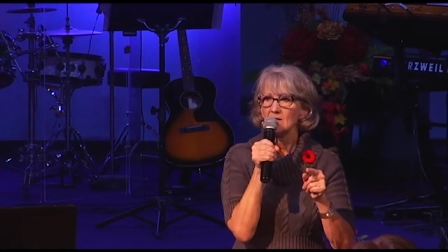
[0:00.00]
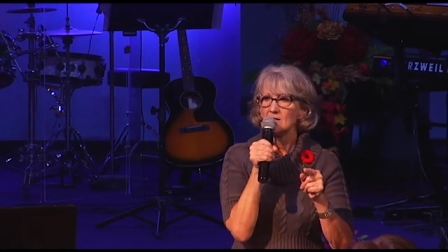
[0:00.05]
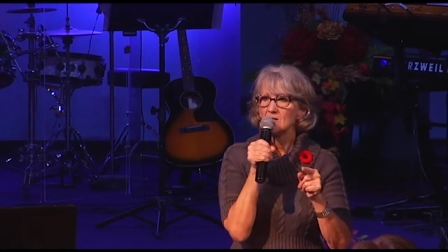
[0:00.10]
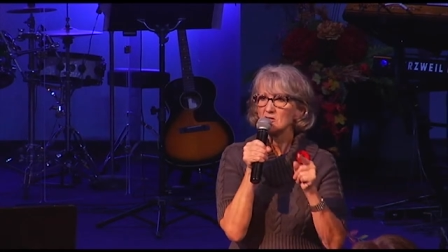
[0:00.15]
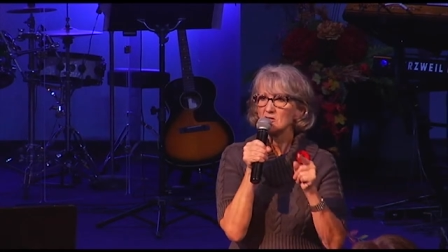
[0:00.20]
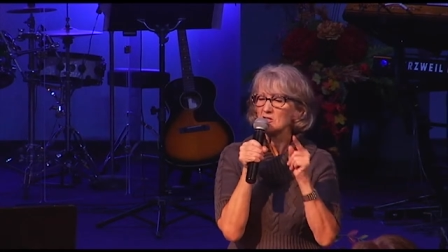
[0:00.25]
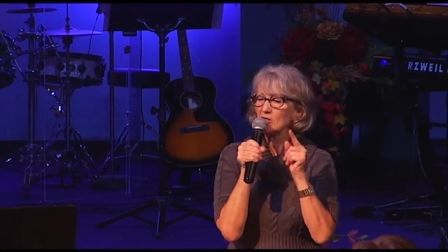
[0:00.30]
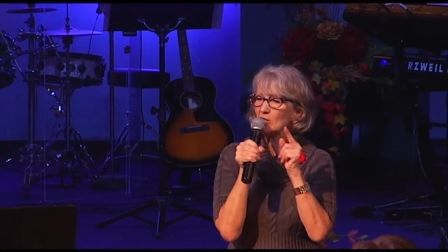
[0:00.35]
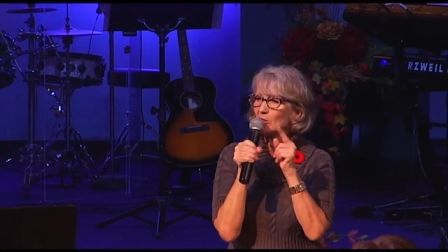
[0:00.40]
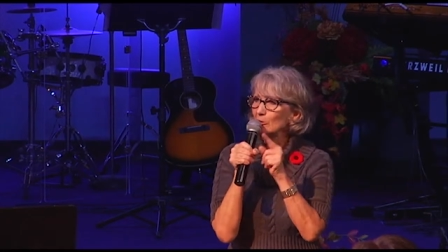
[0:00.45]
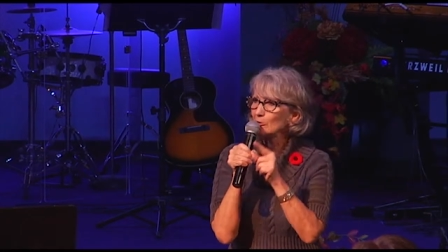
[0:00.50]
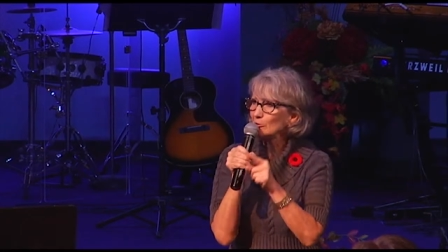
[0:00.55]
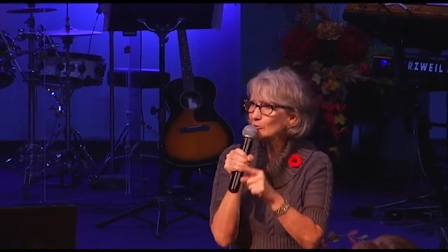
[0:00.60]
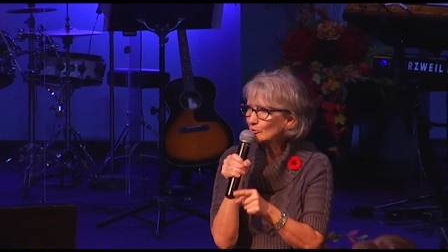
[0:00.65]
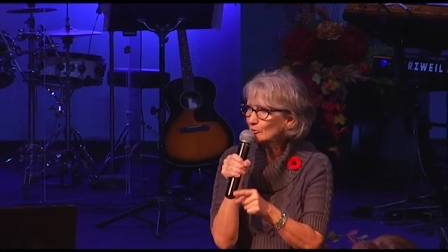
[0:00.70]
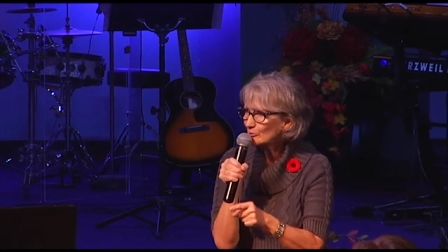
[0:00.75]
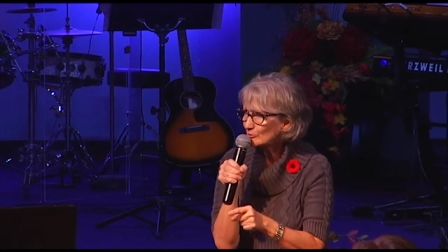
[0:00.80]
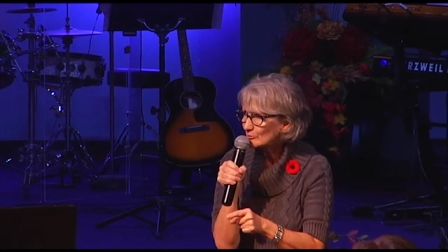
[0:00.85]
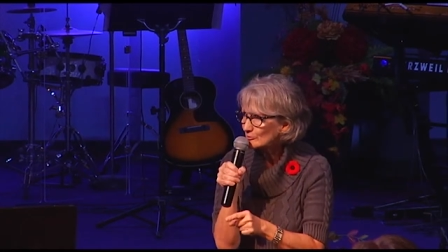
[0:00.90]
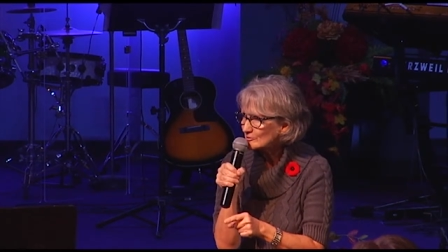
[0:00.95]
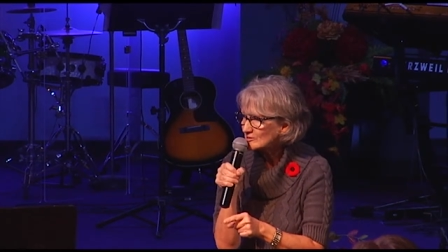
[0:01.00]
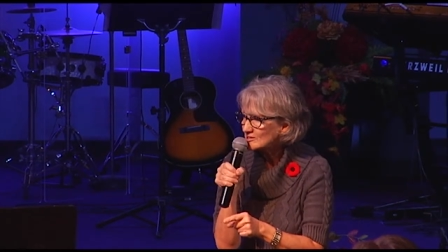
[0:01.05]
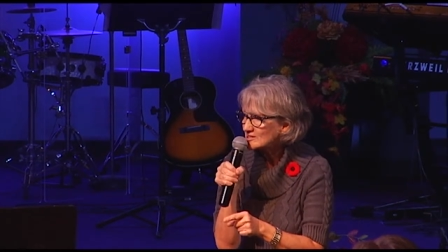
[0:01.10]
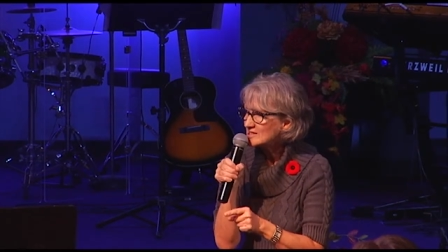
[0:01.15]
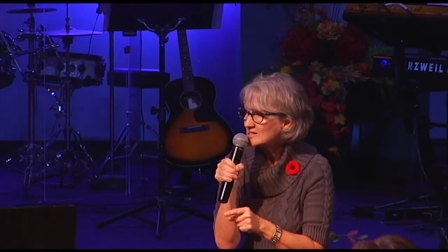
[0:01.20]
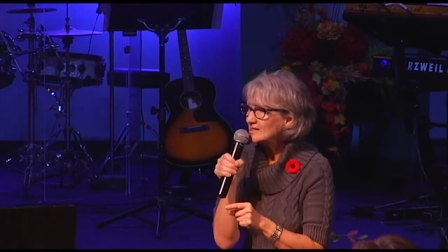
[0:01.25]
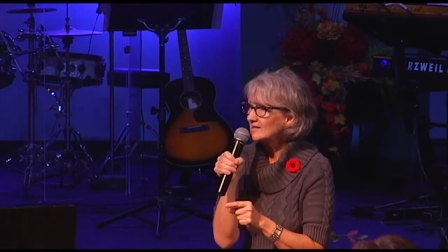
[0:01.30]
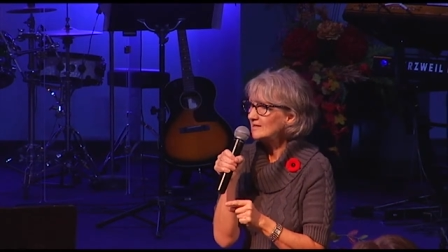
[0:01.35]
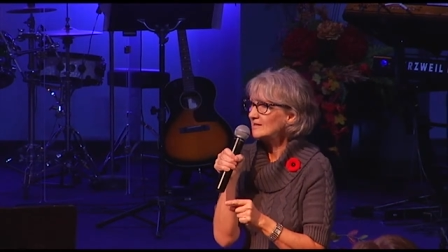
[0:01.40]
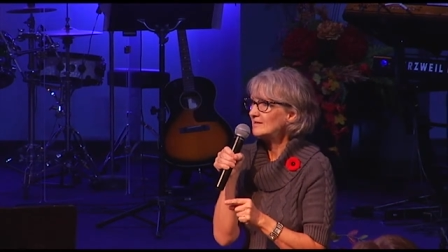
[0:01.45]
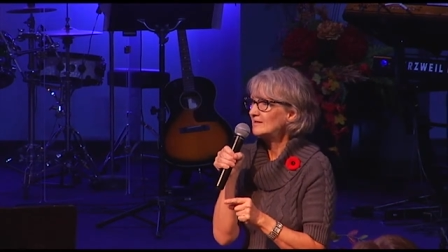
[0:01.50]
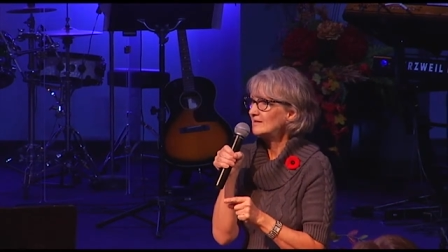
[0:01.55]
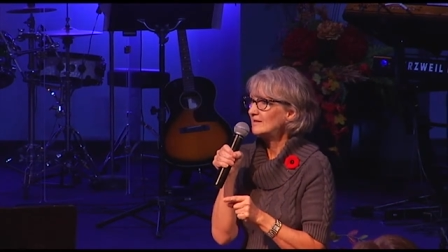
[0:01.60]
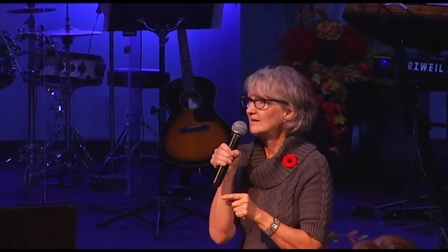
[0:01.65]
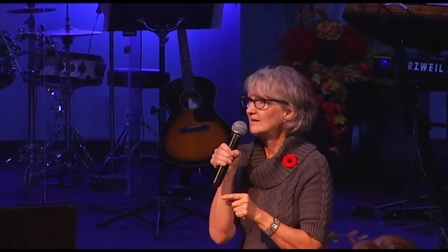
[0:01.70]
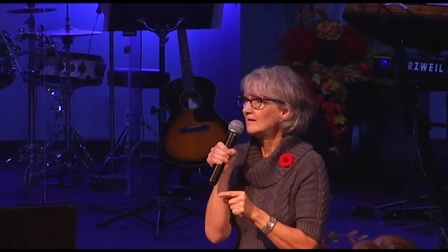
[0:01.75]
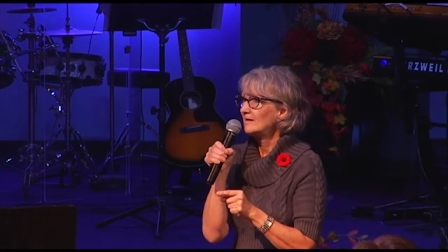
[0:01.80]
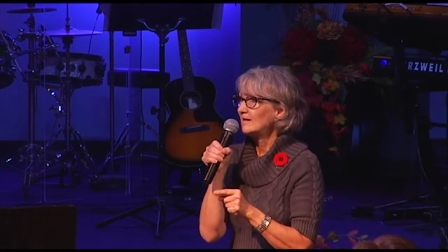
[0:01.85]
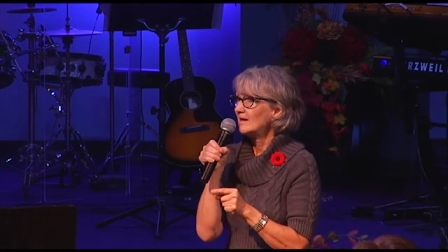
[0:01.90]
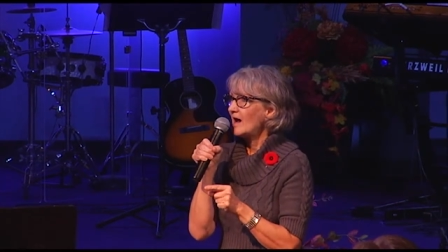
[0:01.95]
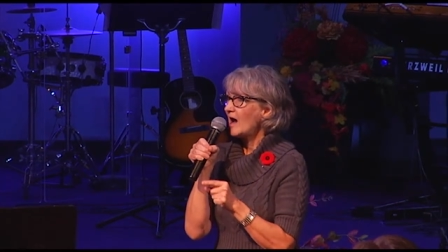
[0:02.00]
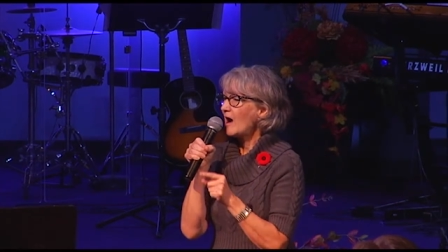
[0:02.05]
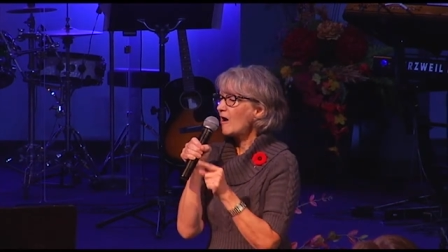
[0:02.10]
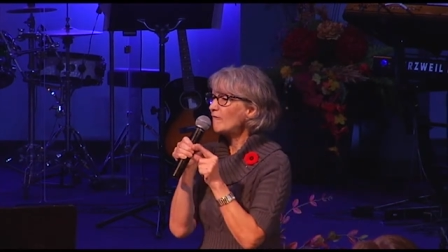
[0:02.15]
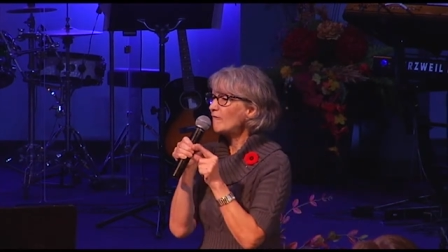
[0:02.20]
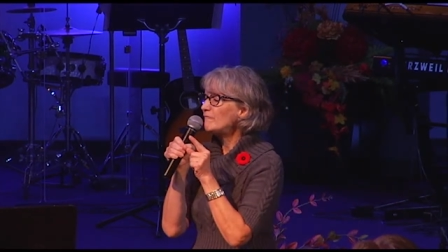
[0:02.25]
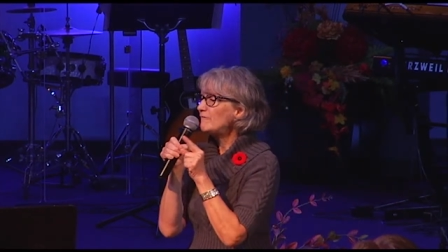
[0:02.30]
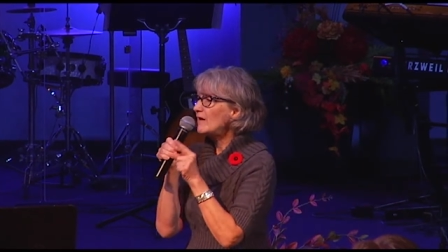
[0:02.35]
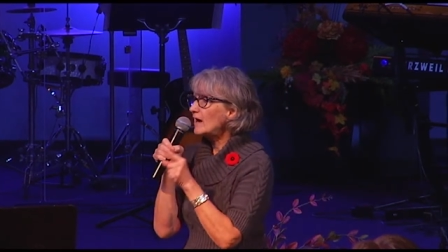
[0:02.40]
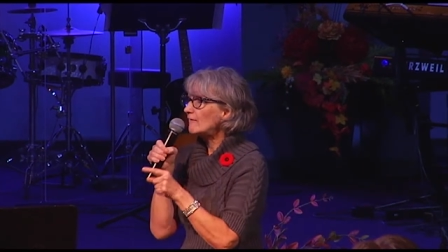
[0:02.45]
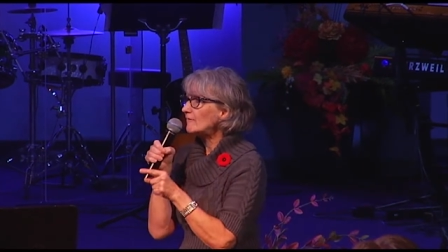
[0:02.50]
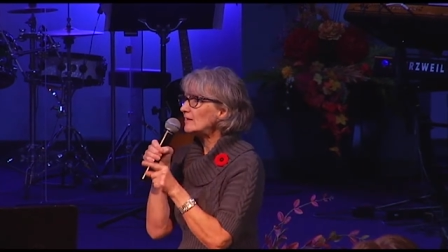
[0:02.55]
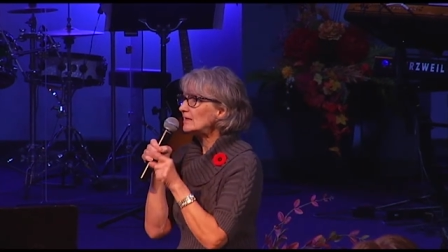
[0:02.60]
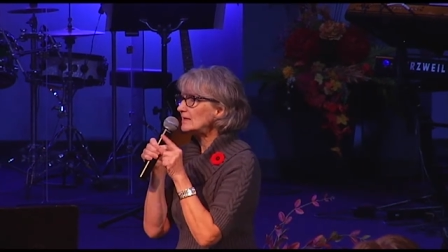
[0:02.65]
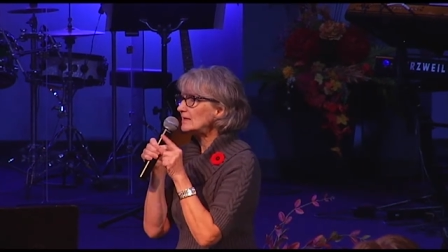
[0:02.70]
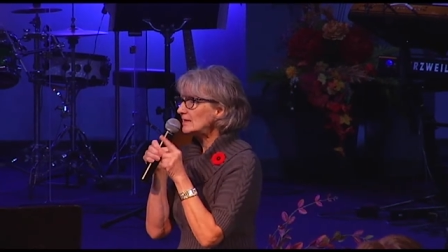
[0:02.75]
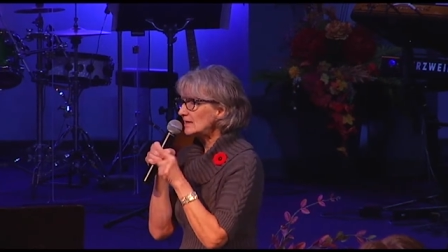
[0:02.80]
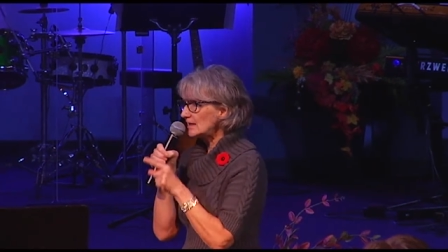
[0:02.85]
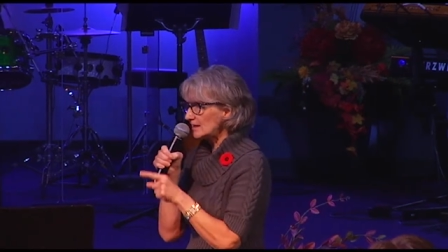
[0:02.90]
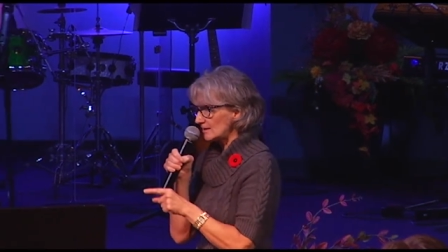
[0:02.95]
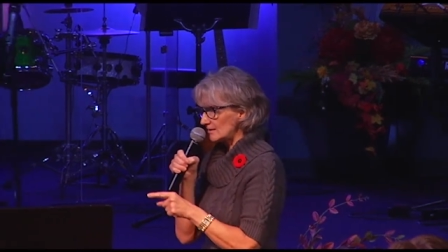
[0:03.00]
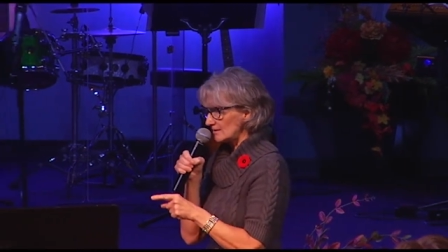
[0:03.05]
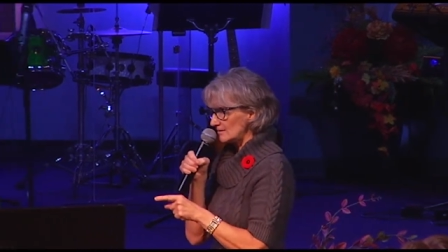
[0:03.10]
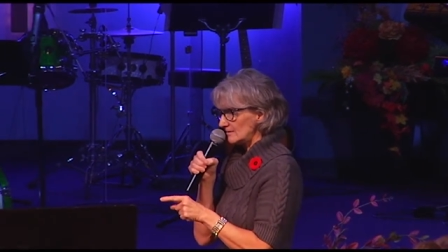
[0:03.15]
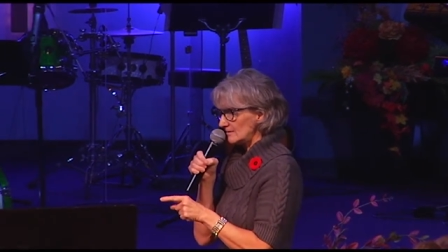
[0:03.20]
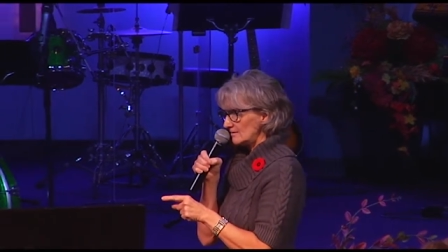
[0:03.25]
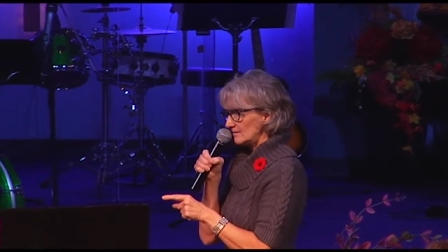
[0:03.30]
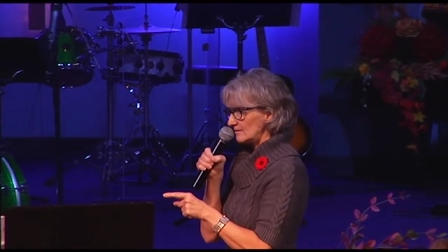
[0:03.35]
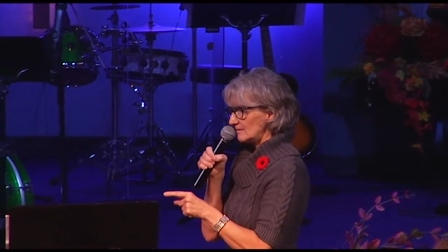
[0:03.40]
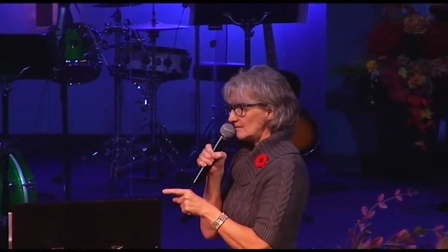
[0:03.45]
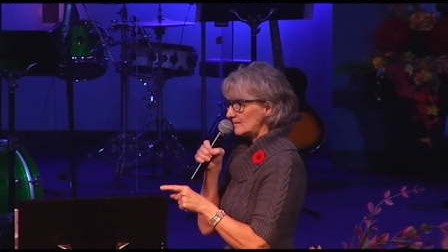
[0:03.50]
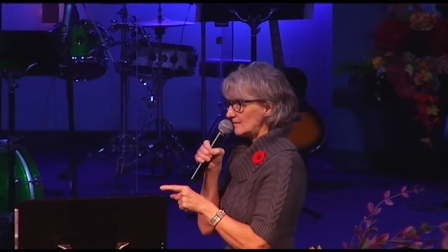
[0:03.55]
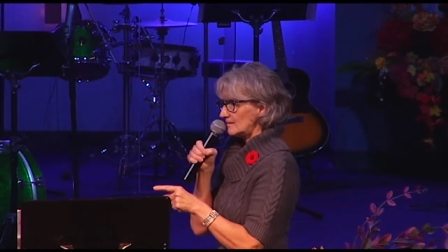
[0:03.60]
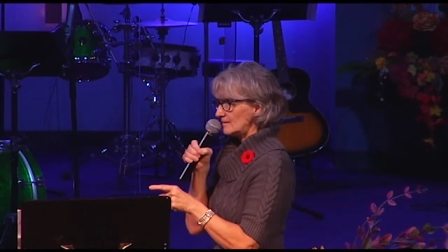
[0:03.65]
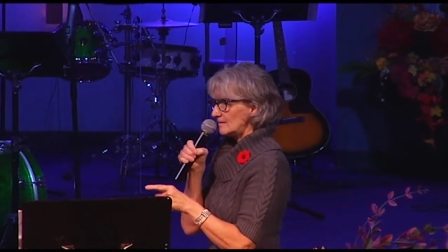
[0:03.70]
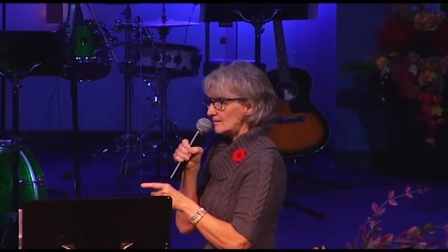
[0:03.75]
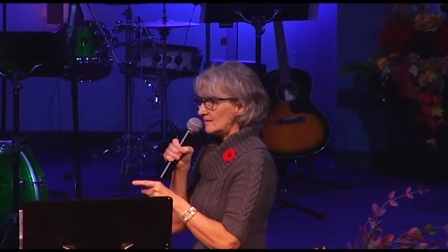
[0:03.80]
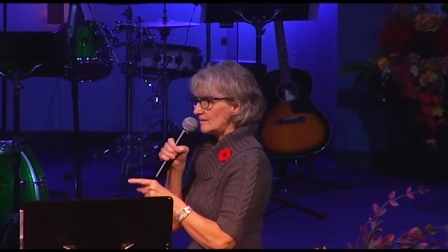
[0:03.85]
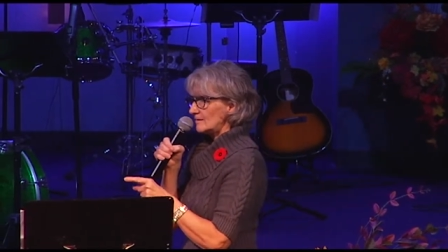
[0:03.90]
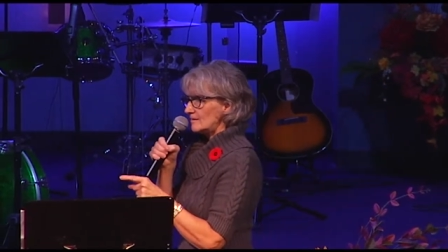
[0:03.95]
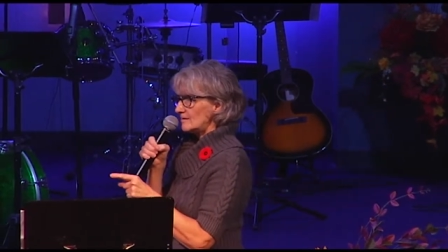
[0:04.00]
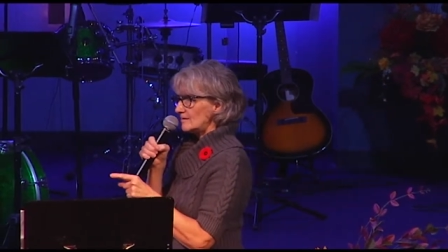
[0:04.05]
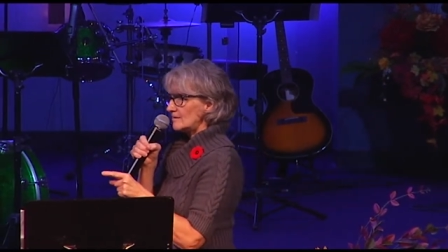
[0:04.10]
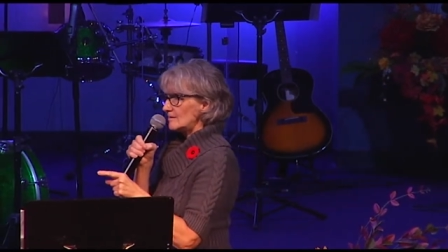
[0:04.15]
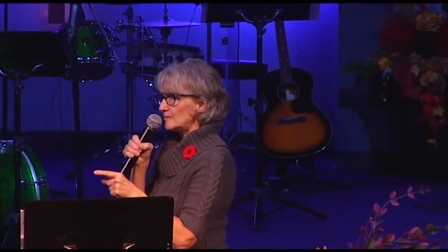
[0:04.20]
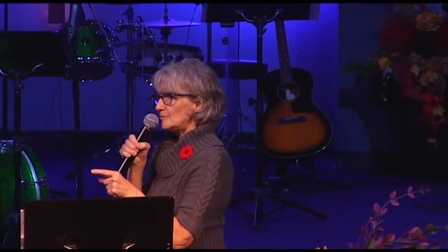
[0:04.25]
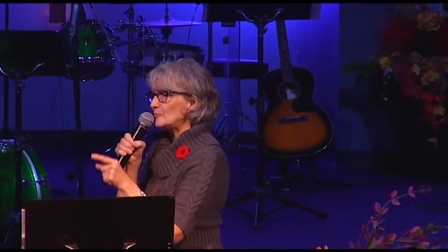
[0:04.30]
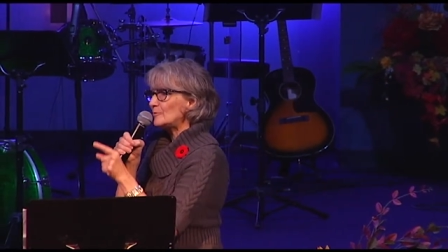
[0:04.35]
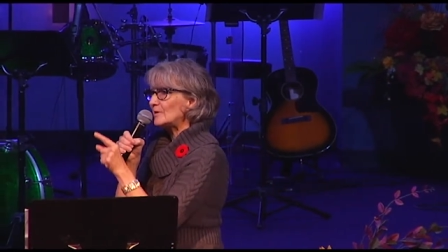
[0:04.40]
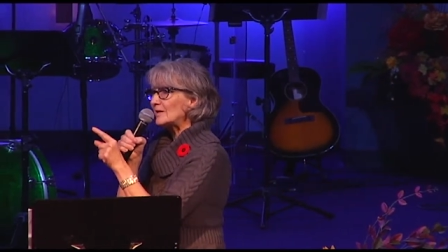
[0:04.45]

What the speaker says: she learned how very little you